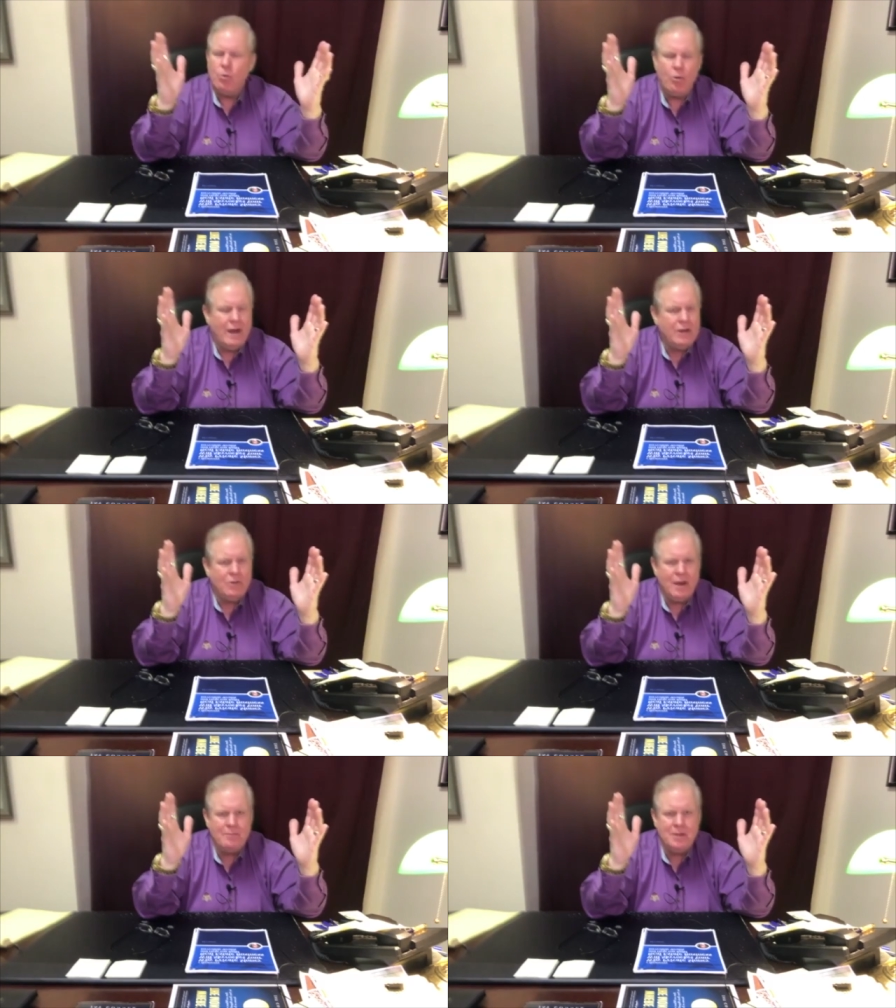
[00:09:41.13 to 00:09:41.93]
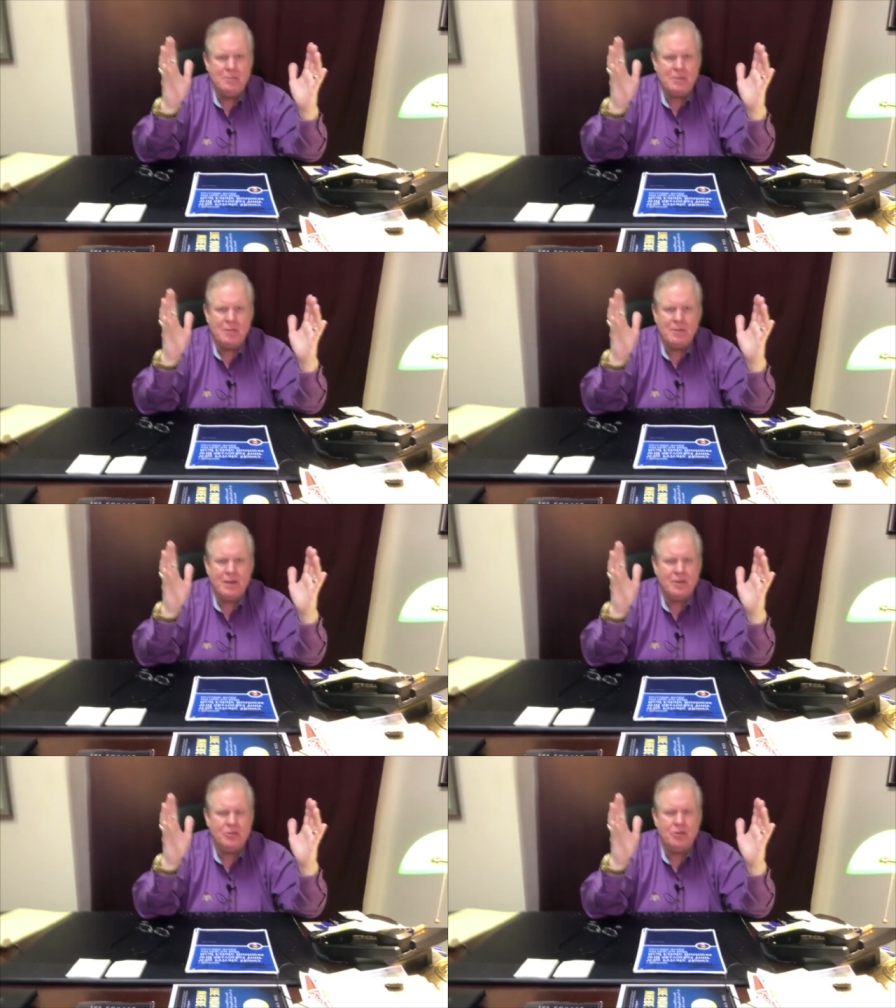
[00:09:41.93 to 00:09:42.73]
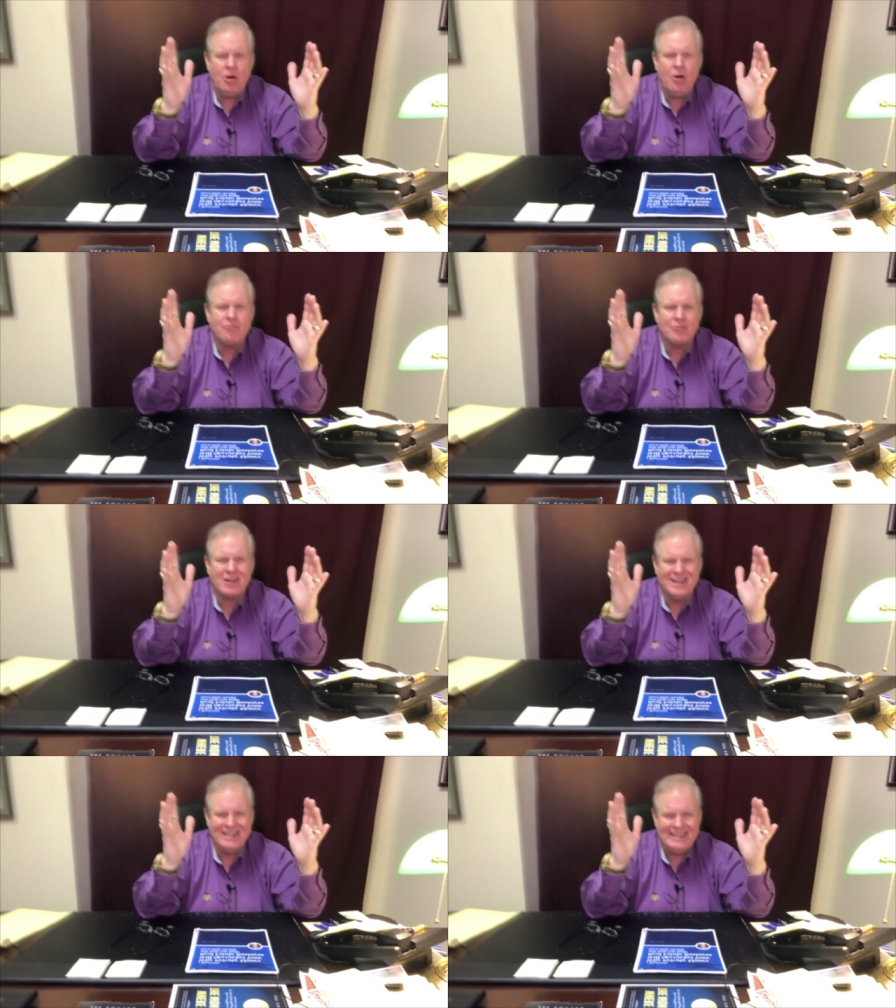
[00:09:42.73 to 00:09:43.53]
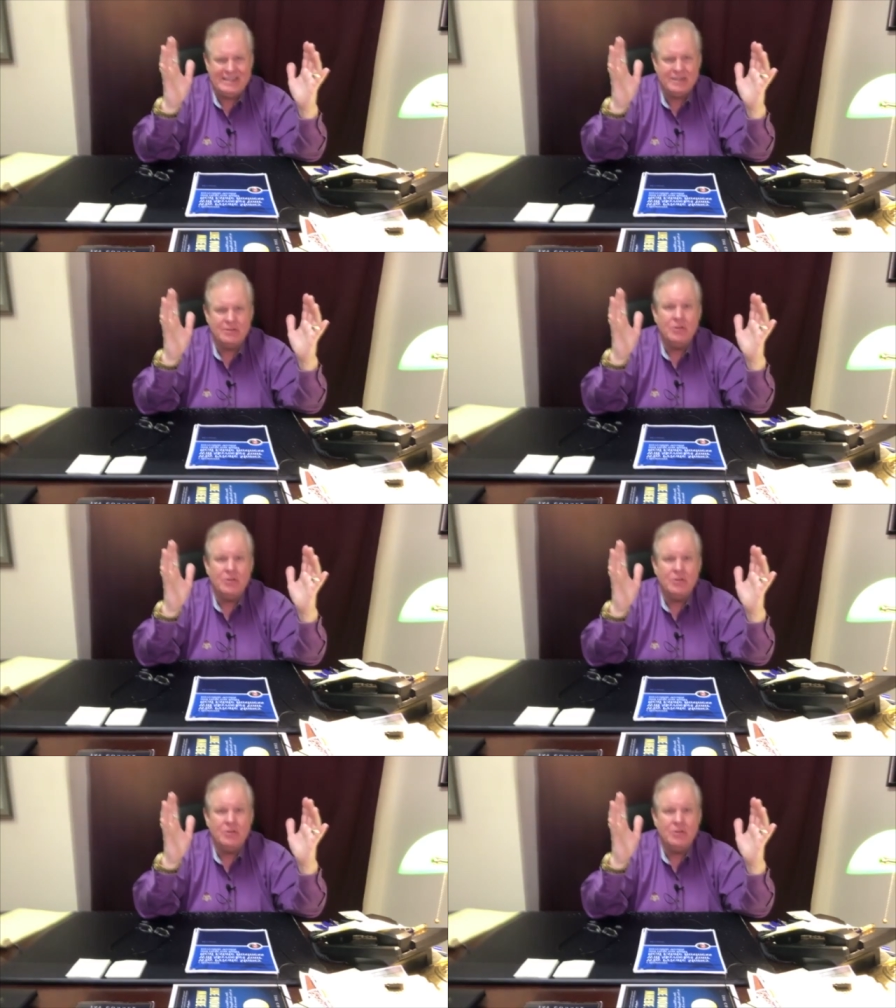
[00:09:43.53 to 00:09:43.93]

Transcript: What do I mean by making your offer clean?